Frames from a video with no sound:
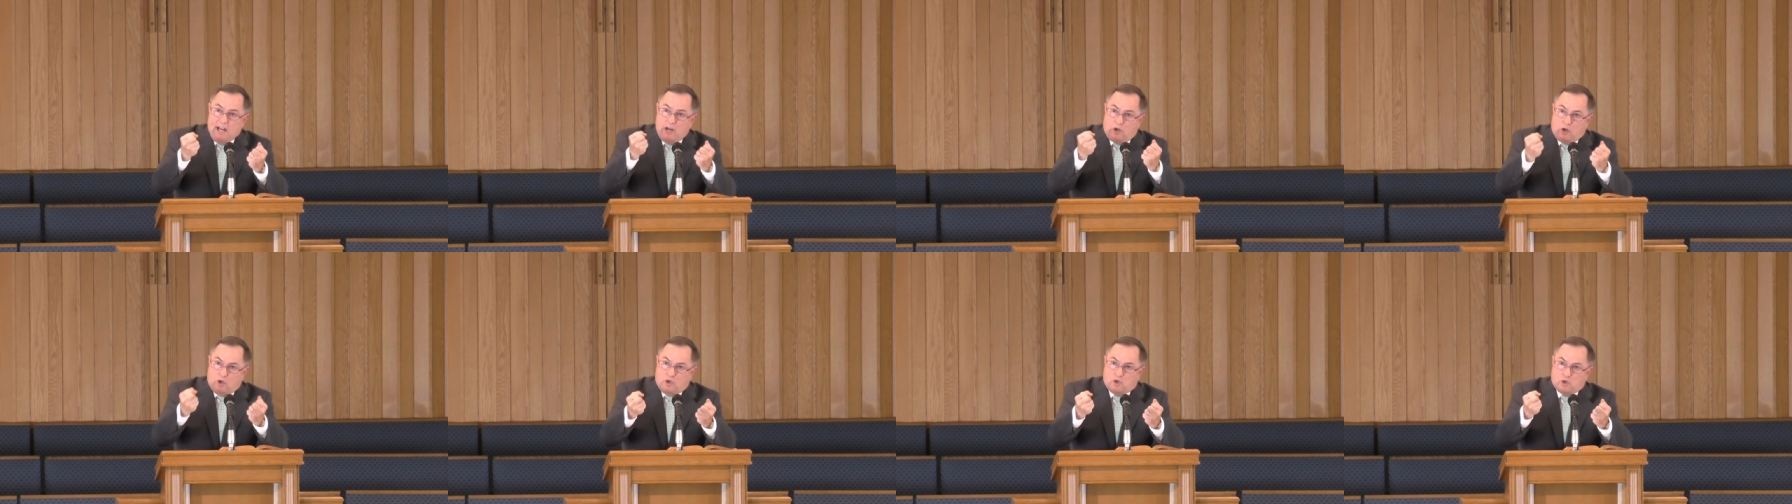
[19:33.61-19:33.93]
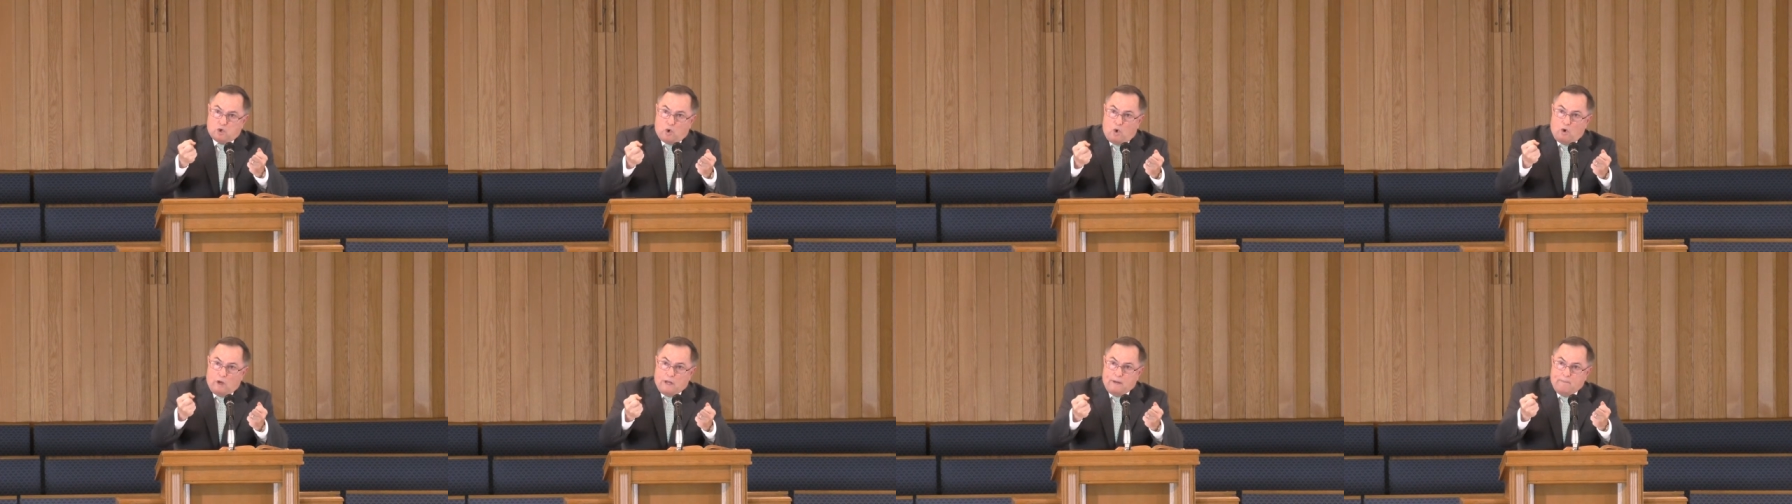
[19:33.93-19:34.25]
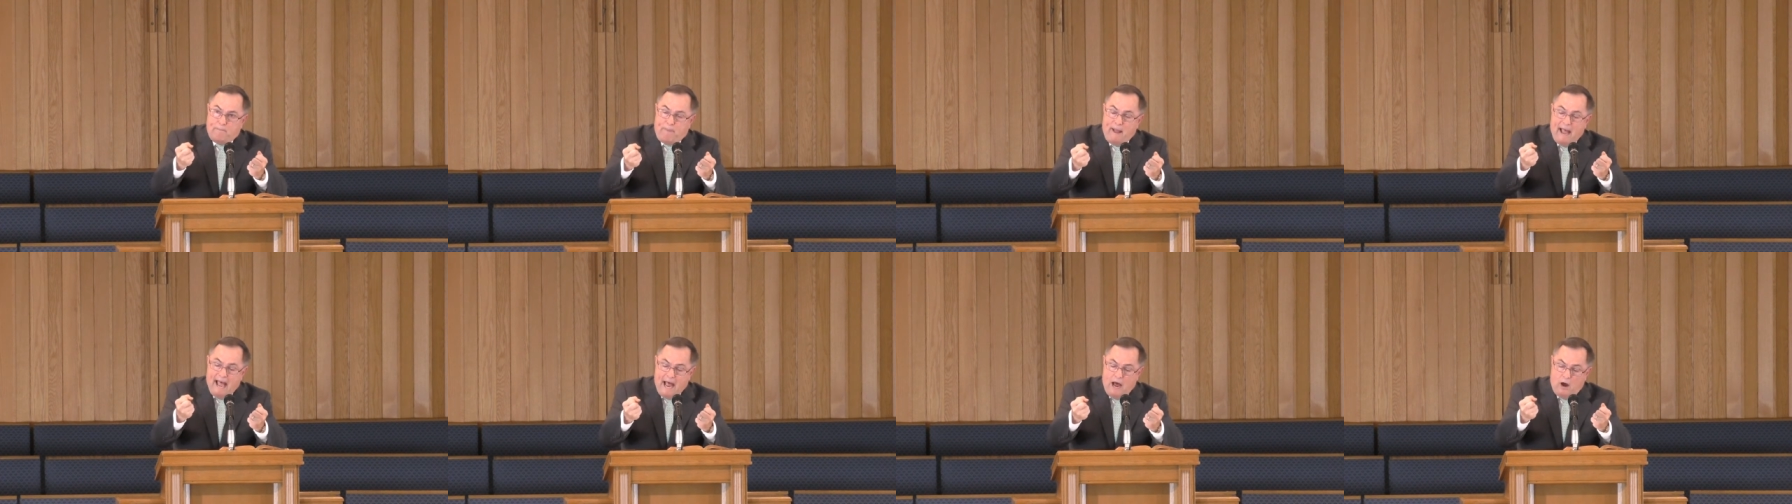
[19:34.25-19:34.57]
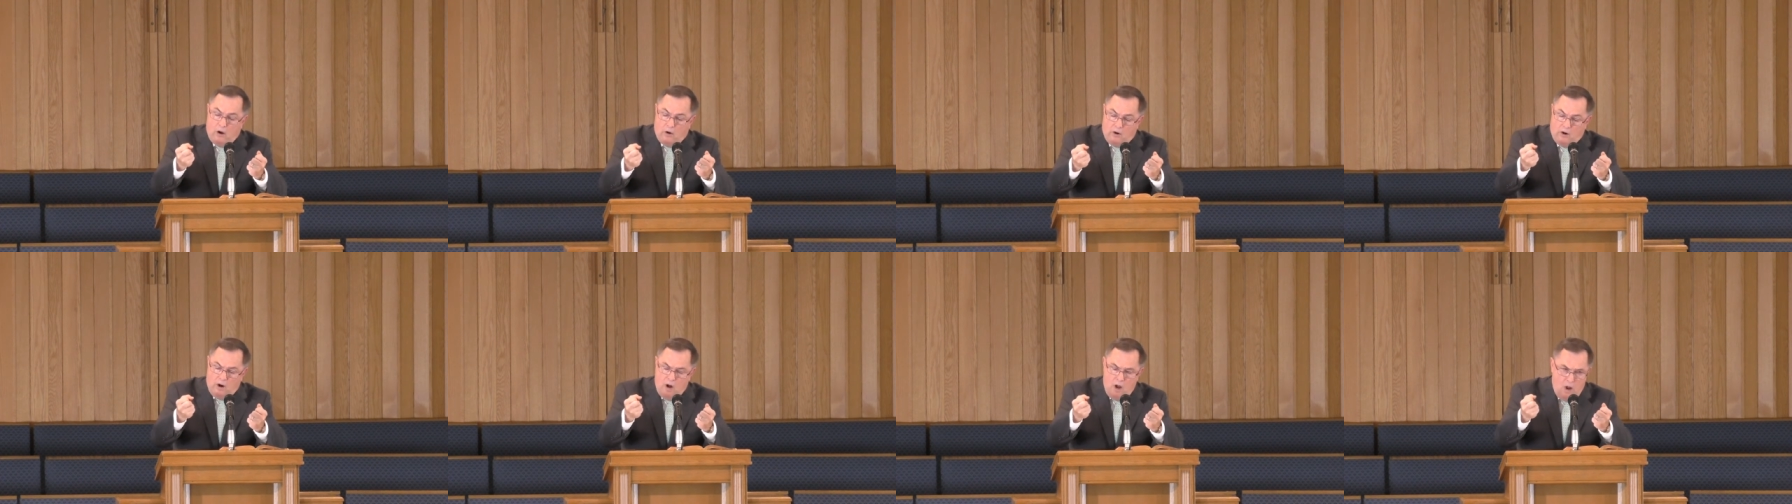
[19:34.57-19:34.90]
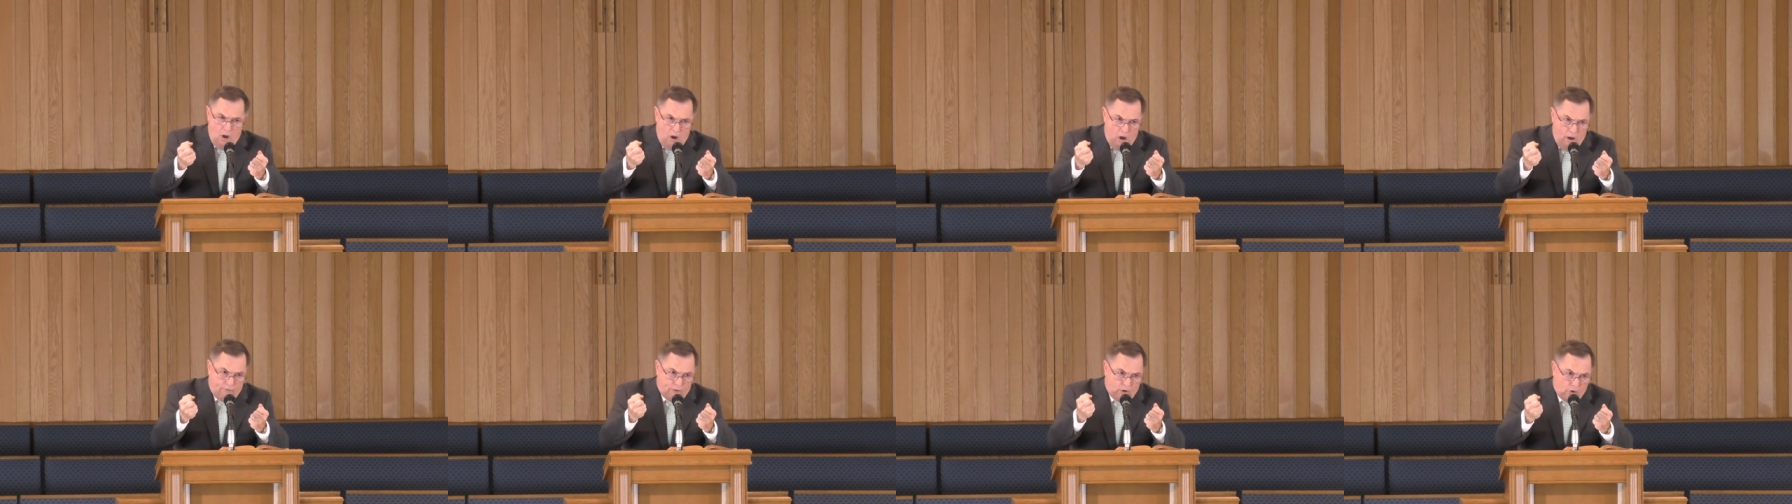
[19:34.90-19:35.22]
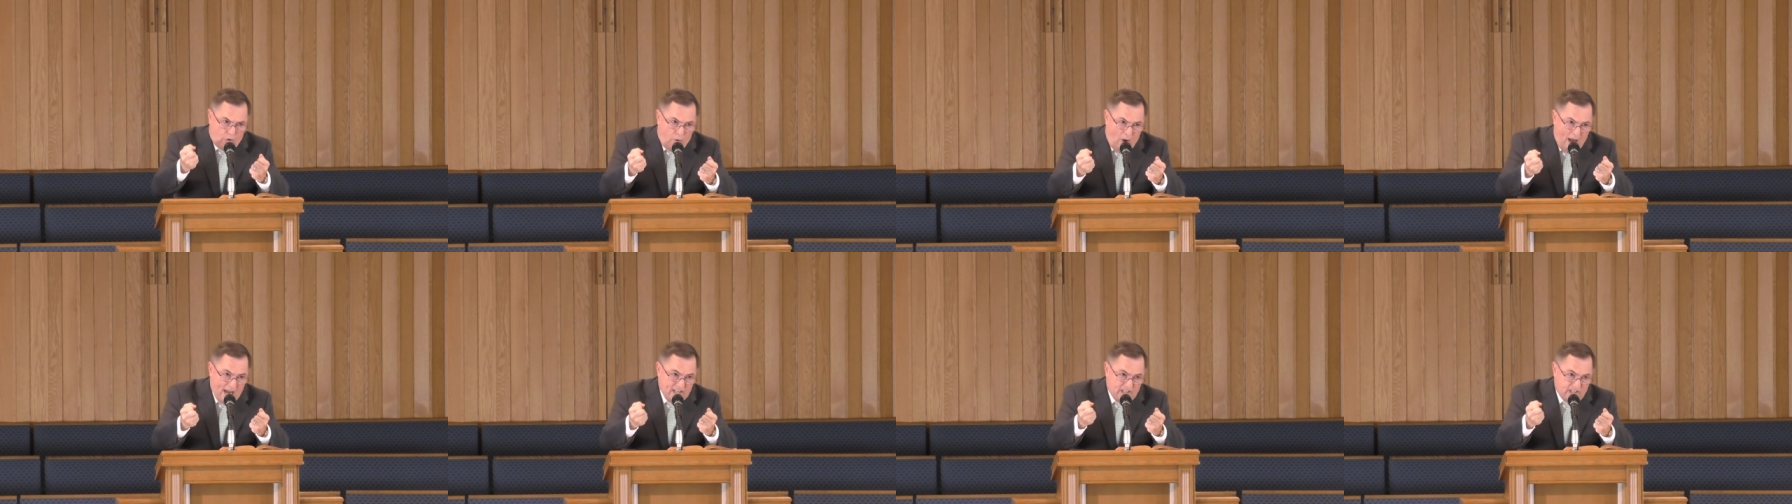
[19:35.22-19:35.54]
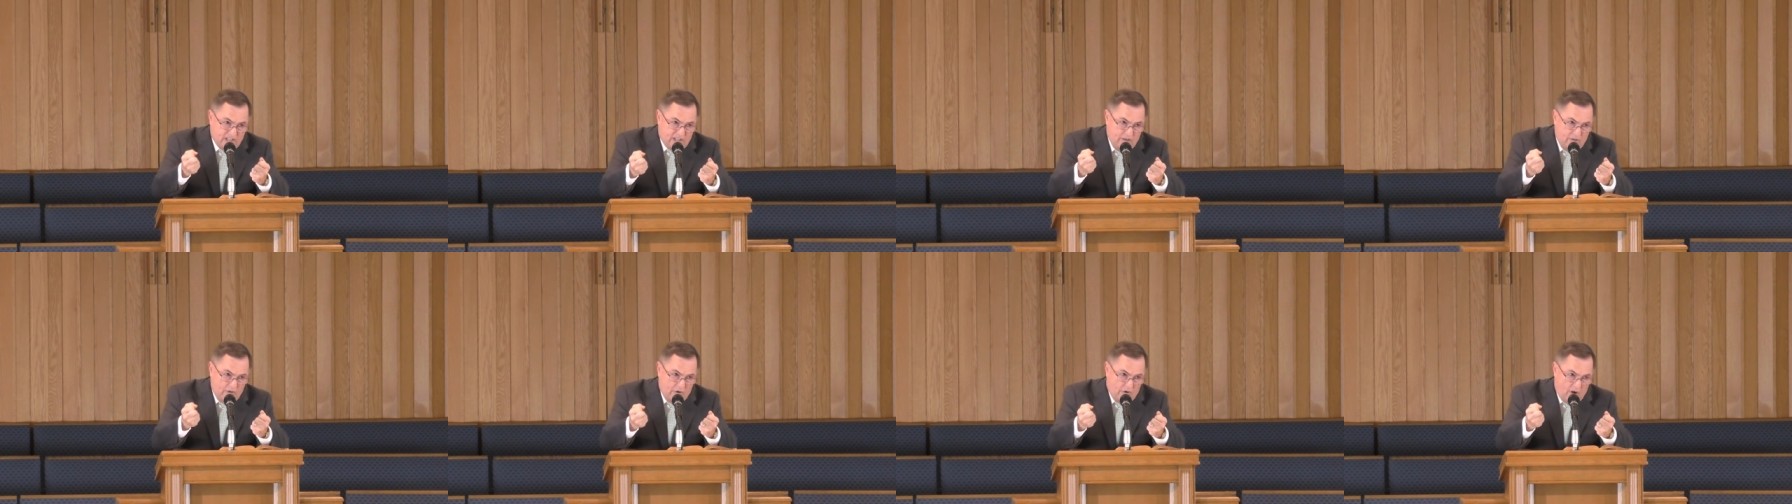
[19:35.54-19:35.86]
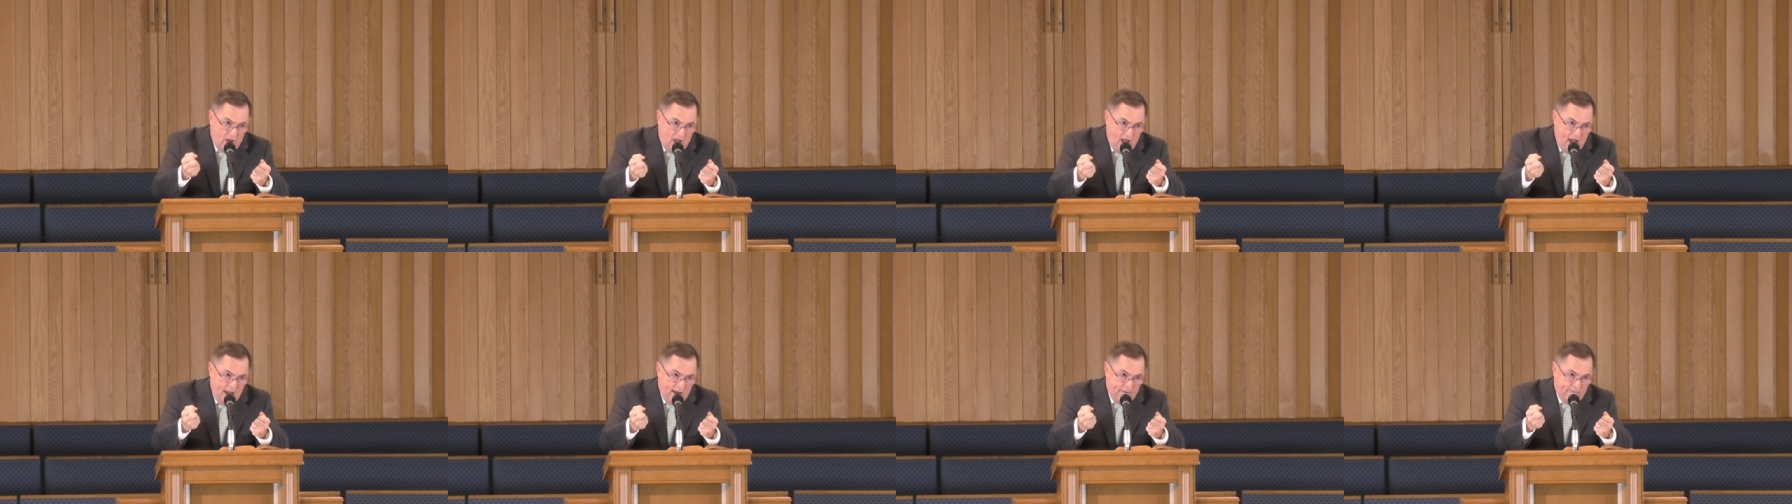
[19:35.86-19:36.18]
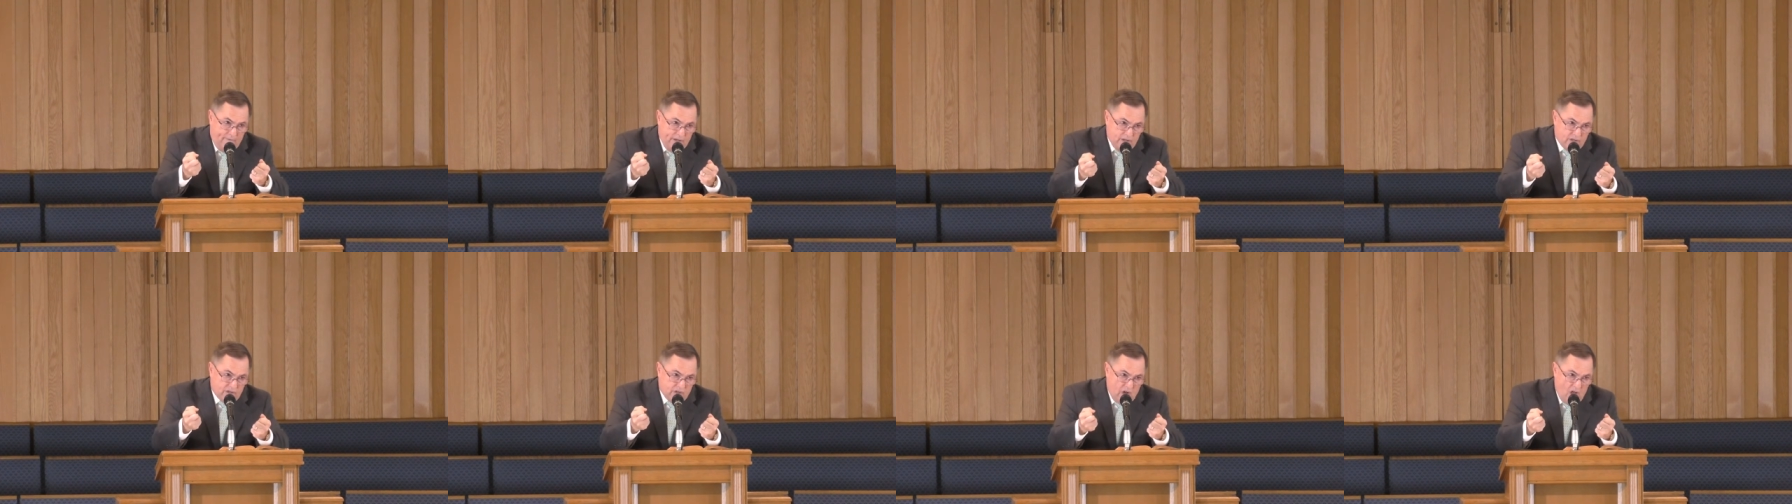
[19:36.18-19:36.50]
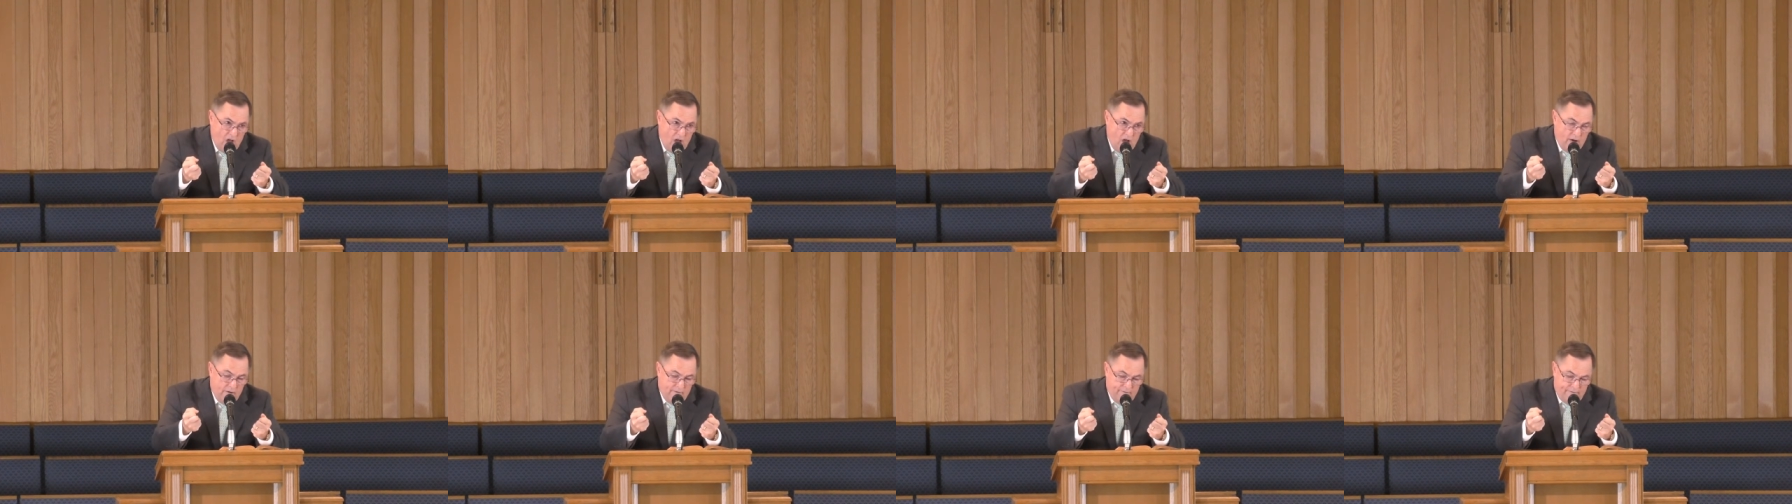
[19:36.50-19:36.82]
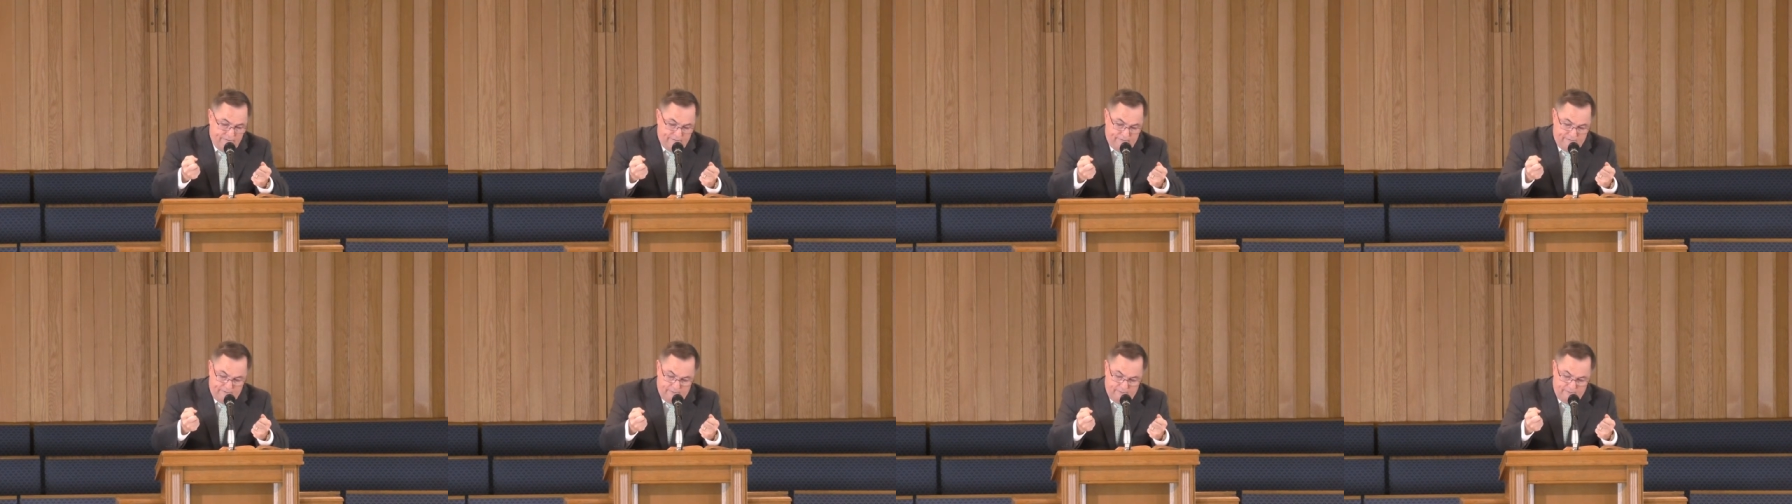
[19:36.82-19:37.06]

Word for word: controlling power of Christ in their life, his love?